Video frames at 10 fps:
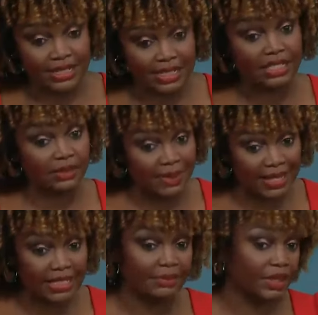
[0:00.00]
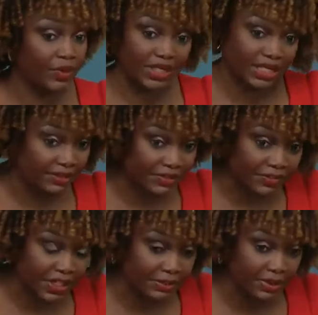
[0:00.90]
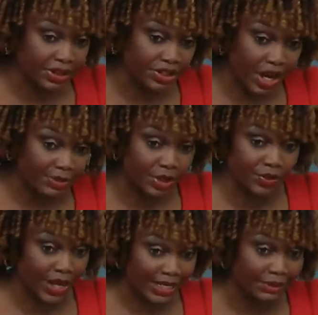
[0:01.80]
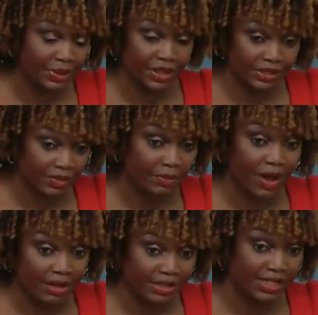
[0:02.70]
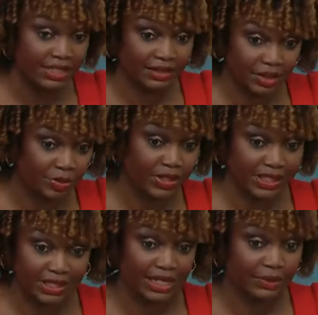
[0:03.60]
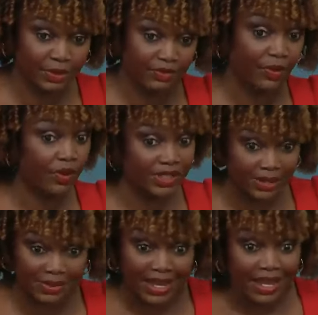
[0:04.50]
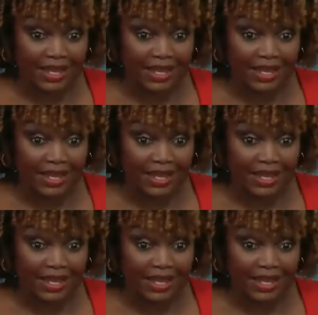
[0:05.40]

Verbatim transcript: Since the pandemic, we've seen 15 million jobs created because of the policies that this president has put forward, some,